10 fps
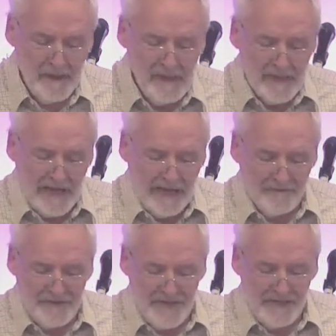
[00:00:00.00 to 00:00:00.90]
And for
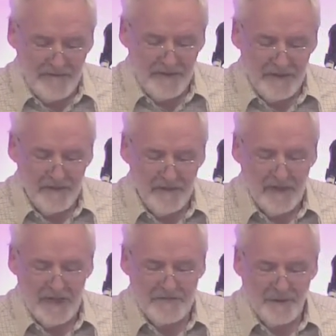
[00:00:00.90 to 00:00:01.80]
David, as
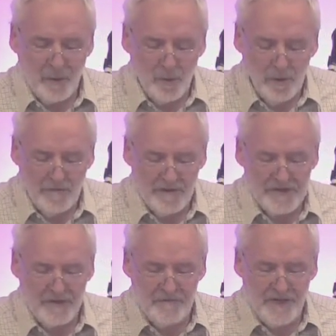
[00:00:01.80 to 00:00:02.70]
for all of us
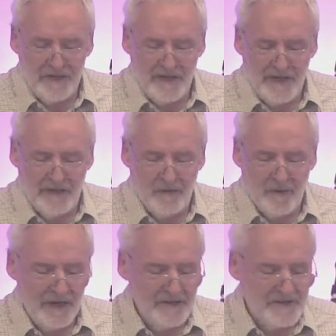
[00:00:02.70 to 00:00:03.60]
who've done
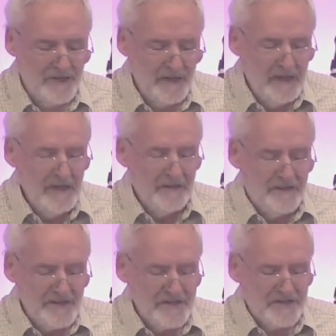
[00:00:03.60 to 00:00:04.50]
likewise,
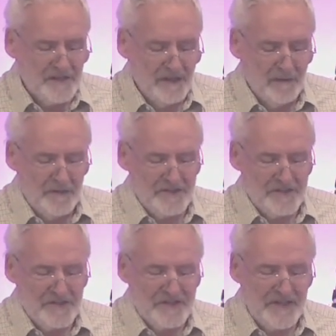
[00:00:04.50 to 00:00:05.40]
this psalm is a
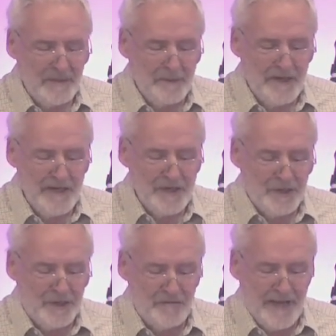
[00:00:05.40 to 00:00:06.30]
celebration of
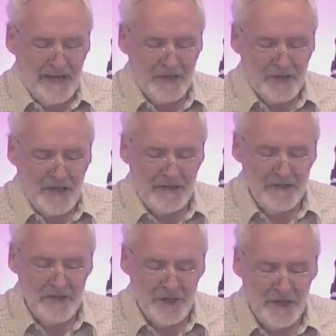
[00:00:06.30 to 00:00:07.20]
that
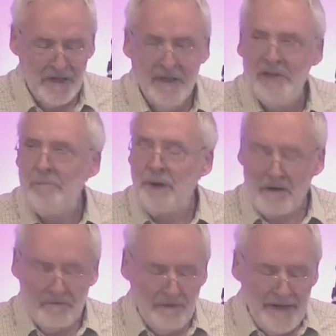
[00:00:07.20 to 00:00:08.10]
challenging but
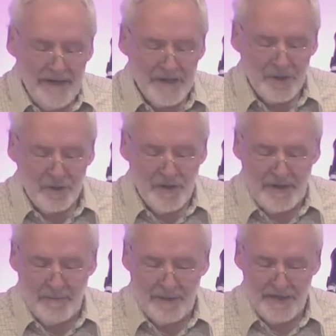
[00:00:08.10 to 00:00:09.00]
reassuring
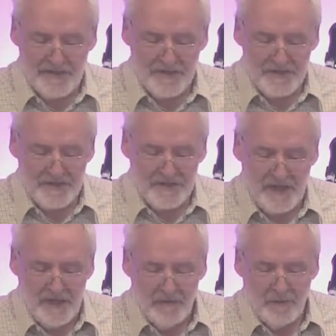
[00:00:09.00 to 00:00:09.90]
presence,
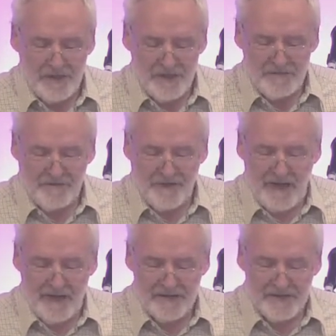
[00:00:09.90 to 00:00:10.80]
which is for
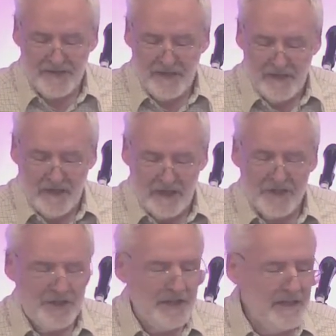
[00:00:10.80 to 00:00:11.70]
us a
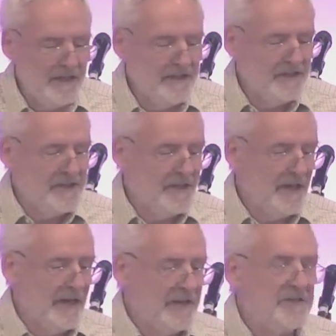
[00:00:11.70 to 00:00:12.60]
sheer
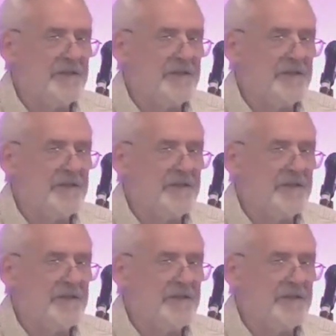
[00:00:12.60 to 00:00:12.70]
delight.